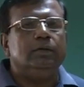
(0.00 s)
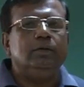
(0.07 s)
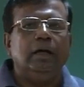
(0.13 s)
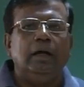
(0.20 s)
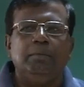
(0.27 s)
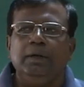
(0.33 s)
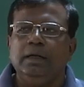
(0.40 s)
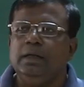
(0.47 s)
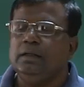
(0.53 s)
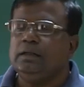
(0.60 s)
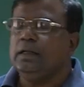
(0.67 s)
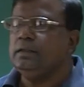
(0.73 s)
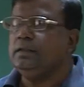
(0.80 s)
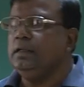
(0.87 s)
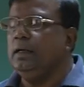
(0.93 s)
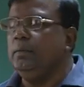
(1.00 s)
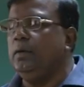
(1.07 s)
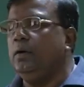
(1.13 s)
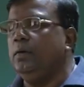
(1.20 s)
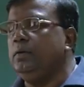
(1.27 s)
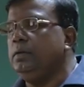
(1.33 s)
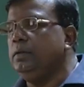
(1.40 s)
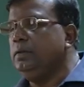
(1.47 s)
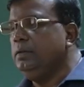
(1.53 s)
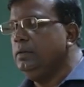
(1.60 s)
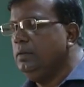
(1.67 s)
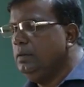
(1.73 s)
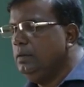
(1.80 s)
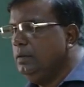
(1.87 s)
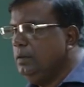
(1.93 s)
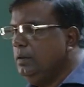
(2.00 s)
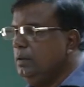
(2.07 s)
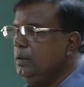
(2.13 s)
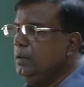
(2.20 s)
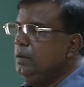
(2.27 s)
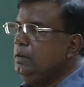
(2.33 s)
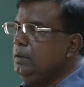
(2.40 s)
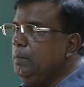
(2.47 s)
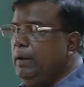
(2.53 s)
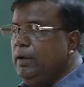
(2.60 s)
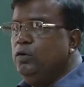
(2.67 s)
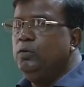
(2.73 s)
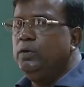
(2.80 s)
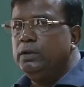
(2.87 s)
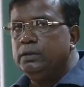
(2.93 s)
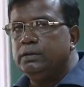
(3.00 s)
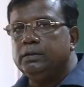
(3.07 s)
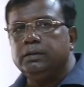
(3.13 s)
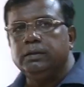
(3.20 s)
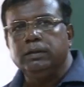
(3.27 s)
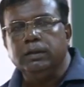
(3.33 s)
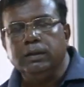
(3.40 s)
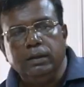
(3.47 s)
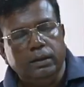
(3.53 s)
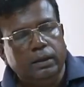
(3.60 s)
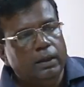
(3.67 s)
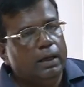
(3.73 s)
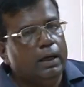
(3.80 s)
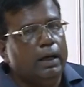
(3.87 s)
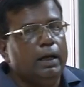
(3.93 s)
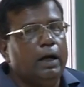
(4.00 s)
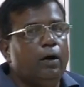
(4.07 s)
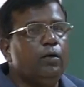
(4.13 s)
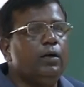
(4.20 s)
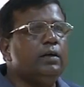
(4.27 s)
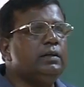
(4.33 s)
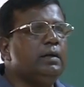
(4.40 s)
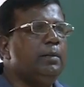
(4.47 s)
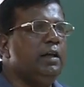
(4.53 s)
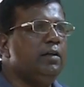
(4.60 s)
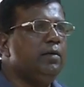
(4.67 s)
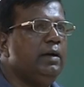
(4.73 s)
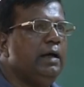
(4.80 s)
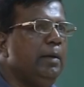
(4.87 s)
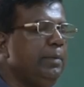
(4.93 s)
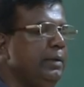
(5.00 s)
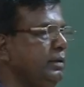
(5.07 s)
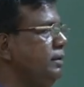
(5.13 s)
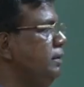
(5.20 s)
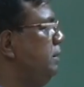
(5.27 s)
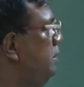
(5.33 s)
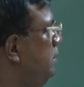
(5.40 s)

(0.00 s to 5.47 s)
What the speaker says: We have been discussing about the maneuvers. And how does the maneuver happen?